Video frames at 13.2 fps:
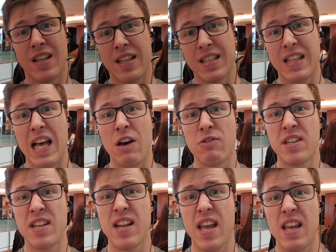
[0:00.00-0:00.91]
It's cloudy
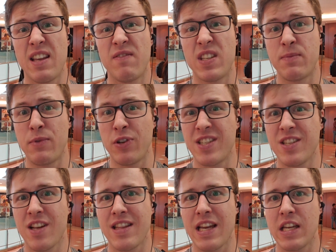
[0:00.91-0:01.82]
today, visibility's
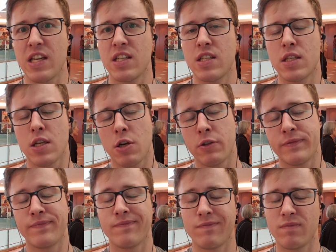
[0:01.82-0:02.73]
not that good, so
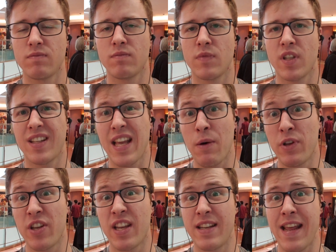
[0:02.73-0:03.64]
get what
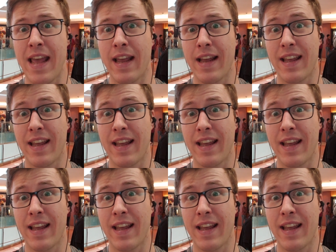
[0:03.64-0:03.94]
you can take, I